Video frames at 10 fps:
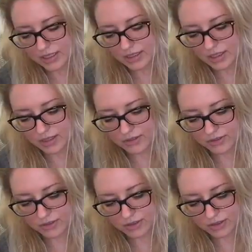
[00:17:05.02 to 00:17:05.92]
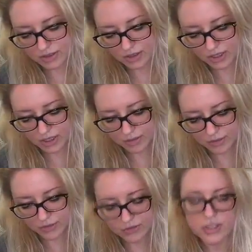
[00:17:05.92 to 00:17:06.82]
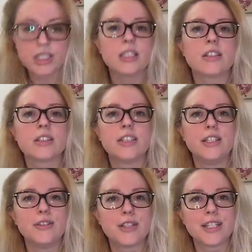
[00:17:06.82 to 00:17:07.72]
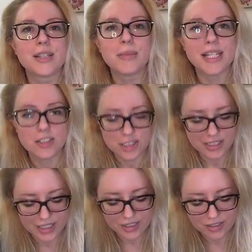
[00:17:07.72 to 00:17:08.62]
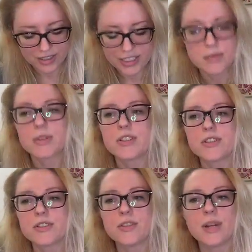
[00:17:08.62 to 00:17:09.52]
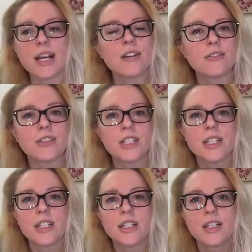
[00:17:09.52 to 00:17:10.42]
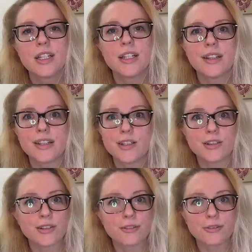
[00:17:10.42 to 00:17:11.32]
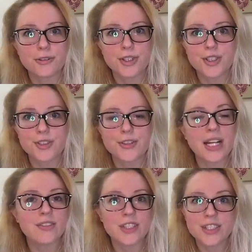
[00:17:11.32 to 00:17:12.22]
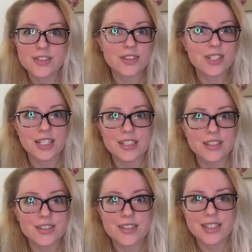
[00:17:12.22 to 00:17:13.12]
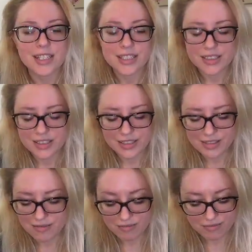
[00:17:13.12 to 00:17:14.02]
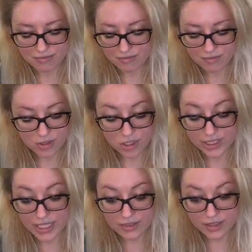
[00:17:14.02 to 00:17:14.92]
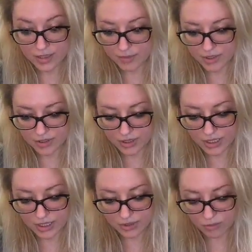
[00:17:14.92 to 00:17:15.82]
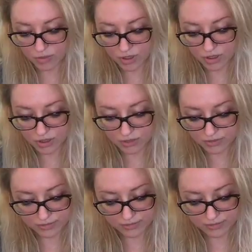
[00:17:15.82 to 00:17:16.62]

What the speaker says: of stuff over the years. You can imagine, like, all the experiences you have in a year or 5 years or 10 years, like, it just adds up and you're like, whoa.